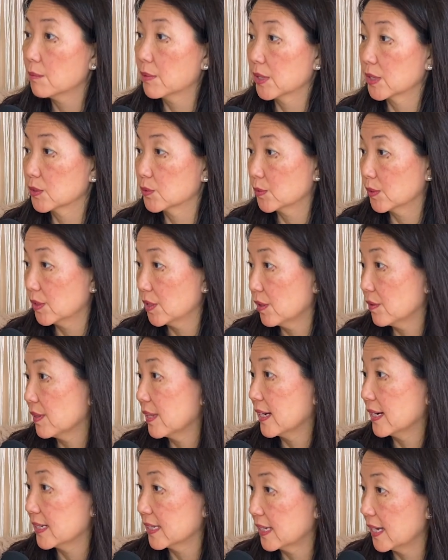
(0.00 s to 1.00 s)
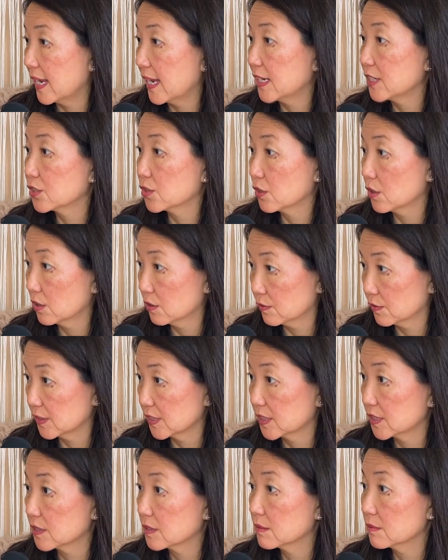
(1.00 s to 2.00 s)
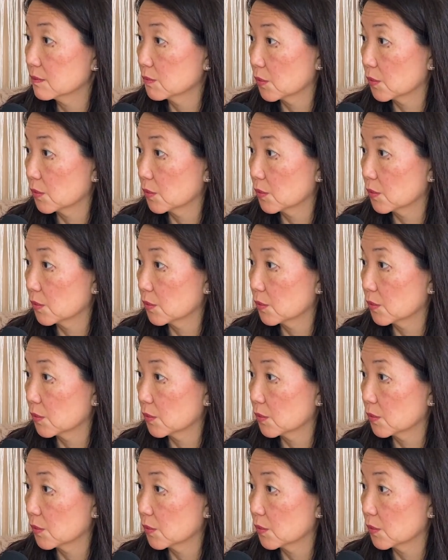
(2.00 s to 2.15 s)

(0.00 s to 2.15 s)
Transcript: because we know that it can age your ovaries